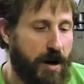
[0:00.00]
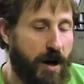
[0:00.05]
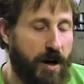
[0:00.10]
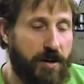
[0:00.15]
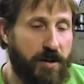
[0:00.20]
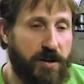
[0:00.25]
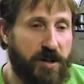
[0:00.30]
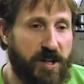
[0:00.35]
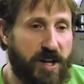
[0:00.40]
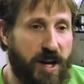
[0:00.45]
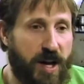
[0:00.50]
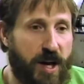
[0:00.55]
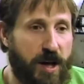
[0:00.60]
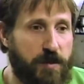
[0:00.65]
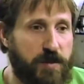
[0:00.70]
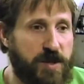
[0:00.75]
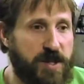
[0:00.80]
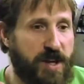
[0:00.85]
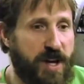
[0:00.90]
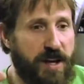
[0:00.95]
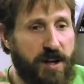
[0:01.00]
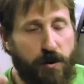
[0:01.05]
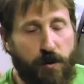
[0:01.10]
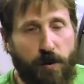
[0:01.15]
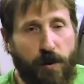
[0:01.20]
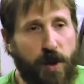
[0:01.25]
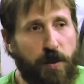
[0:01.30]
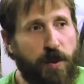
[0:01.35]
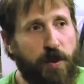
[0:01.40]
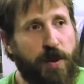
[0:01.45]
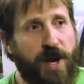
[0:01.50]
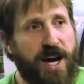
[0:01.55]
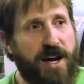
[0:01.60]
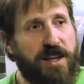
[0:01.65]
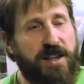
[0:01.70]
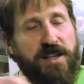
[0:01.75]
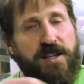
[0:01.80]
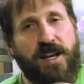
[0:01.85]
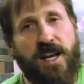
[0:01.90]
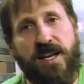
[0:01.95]
Other times, I can remember
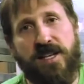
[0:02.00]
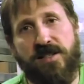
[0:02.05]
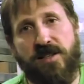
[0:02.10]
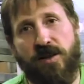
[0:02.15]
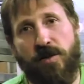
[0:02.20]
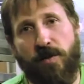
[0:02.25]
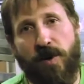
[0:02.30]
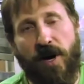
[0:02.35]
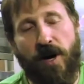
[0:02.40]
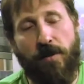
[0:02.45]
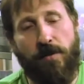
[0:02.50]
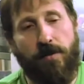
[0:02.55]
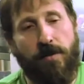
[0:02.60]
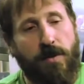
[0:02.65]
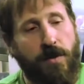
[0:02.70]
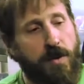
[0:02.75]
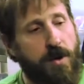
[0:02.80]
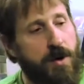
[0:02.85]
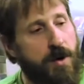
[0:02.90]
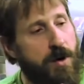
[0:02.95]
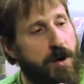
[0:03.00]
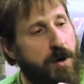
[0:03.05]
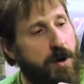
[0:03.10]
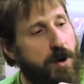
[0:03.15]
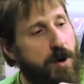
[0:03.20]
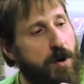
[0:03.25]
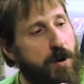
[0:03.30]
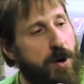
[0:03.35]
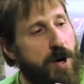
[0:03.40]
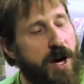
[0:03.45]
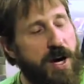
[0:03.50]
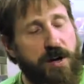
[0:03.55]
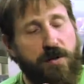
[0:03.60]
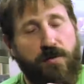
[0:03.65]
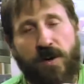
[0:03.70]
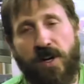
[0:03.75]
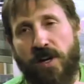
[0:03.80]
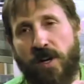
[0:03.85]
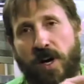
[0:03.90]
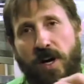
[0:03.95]
back in the days of the pub, I
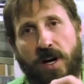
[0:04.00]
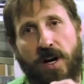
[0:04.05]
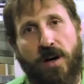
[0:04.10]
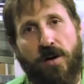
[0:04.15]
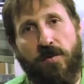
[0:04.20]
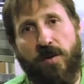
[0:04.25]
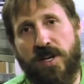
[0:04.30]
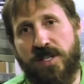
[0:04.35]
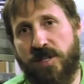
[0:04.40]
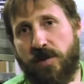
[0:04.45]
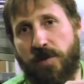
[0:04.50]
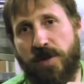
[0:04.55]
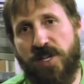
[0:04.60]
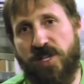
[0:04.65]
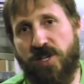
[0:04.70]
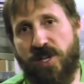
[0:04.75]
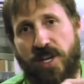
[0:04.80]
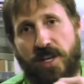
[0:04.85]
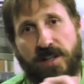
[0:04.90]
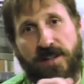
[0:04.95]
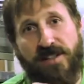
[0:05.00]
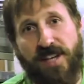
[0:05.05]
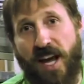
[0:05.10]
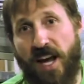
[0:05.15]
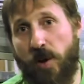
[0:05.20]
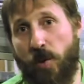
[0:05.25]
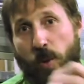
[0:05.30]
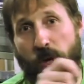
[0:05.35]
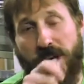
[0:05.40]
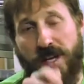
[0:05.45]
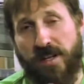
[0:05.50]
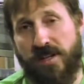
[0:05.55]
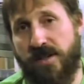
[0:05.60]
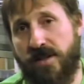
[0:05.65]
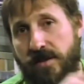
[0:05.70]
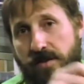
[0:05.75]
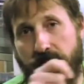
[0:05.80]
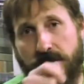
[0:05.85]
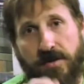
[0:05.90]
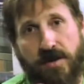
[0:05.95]
had written on a recipe sheet 10
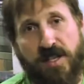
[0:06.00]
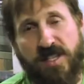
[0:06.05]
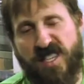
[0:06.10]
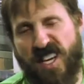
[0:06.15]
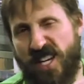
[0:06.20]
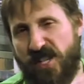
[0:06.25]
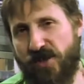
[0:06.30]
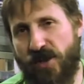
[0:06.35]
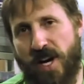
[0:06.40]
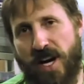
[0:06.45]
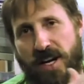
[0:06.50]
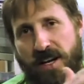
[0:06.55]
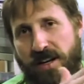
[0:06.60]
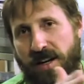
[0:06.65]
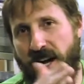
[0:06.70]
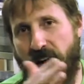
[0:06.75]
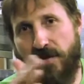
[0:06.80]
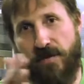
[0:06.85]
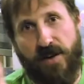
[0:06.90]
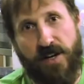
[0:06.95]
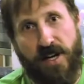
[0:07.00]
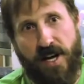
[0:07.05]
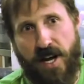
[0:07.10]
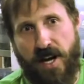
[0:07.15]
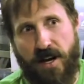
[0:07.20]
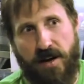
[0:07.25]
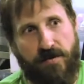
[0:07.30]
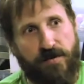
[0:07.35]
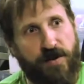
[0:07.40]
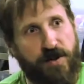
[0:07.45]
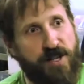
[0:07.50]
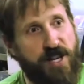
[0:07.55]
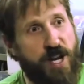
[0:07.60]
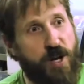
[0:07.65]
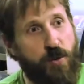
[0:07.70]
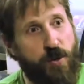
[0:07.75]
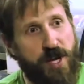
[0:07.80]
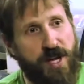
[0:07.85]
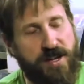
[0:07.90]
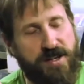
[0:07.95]
weeks, because I tried it every day for
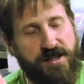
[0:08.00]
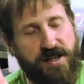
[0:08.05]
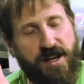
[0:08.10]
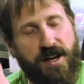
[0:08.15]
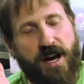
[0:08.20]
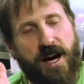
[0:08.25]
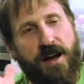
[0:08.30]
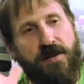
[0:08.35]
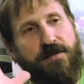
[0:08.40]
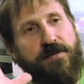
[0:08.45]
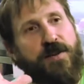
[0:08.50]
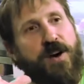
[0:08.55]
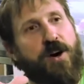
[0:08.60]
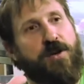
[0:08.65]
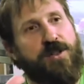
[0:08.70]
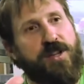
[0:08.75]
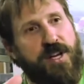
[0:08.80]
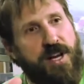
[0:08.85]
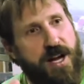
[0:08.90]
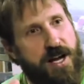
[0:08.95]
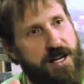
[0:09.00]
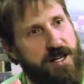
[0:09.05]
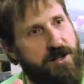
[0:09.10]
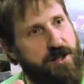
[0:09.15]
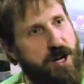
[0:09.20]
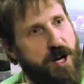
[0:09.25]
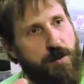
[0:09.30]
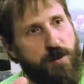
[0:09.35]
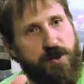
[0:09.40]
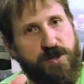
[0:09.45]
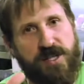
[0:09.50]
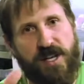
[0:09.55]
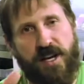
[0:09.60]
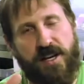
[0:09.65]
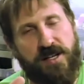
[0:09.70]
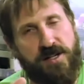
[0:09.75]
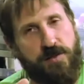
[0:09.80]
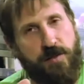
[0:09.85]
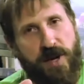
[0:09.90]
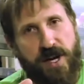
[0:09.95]
10 weeks, and I felt that Heady Topper is
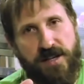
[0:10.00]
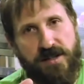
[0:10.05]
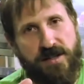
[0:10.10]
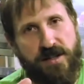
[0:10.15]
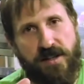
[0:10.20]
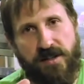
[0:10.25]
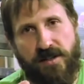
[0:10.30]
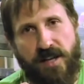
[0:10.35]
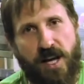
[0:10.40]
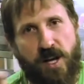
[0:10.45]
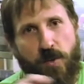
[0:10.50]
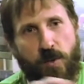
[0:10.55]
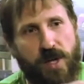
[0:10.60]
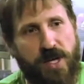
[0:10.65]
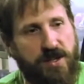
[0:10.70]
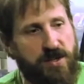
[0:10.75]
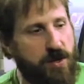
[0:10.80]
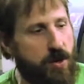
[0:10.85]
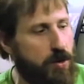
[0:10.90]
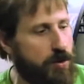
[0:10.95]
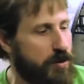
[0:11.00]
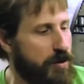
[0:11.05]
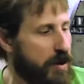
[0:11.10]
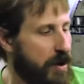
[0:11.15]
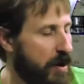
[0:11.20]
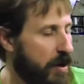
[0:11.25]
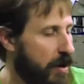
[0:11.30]
at its best at 10 weeks old.